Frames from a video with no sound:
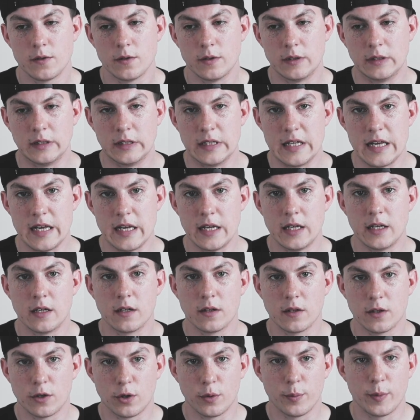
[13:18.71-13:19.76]
lean
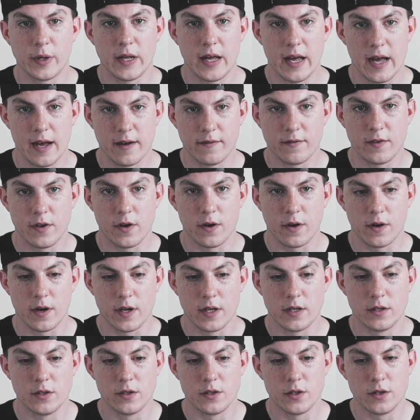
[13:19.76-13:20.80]
a little bit heavier
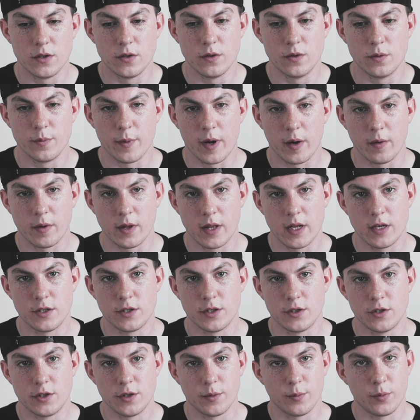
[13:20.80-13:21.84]
into my
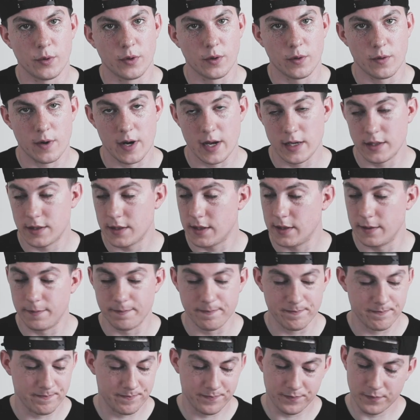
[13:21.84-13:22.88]
relationship with Christ. And
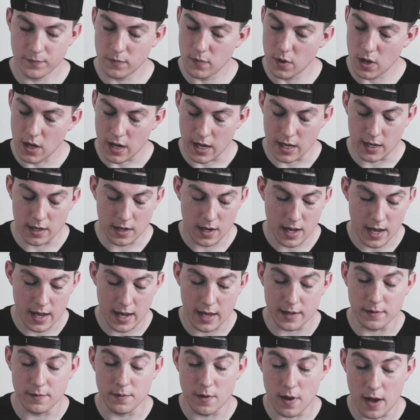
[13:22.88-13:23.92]

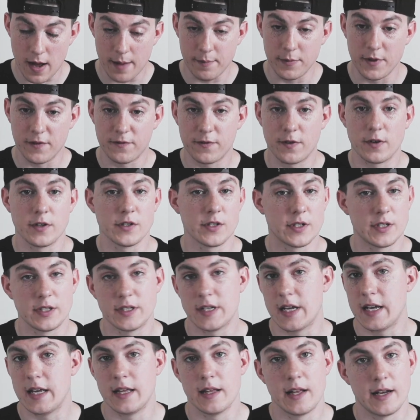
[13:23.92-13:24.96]
I'm the first to
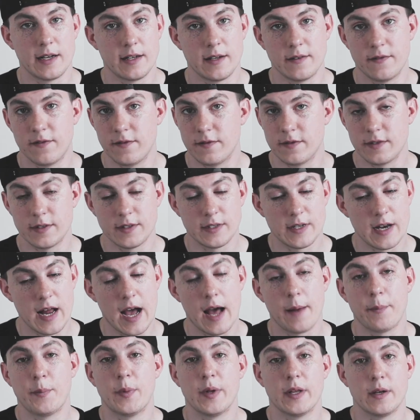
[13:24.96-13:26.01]
say that it's
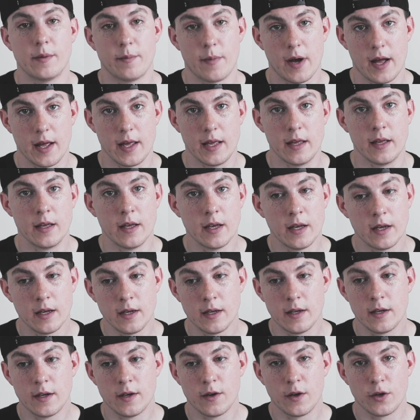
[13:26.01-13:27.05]
not been my
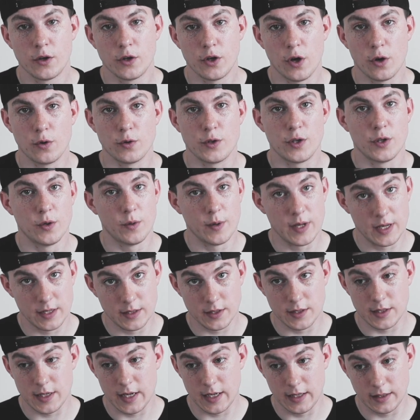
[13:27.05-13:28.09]
go-to
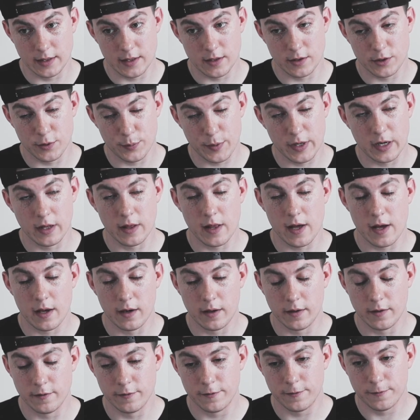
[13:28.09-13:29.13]
instinct. There's been a lot
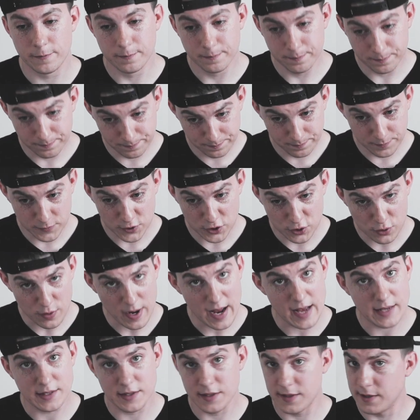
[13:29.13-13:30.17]
of
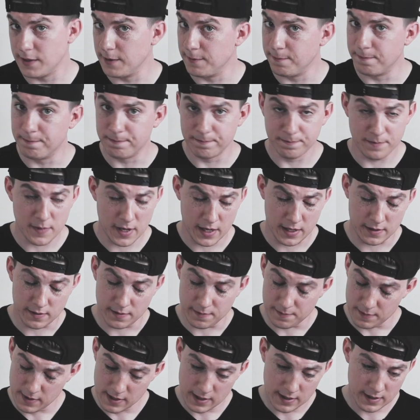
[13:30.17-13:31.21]
stress and
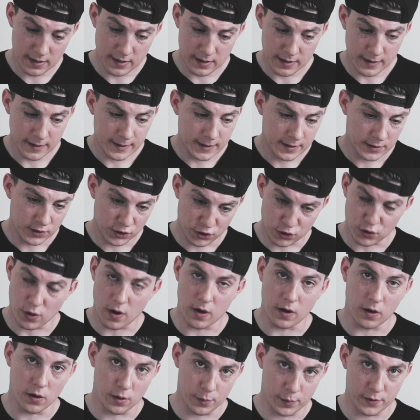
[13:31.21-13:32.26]

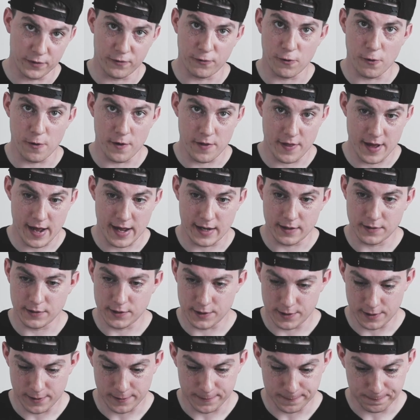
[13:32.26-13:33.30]
struggle before that.
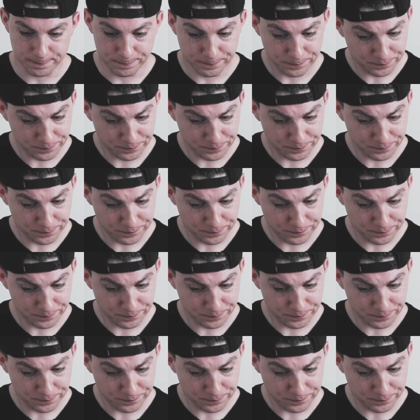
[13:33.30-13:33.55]
So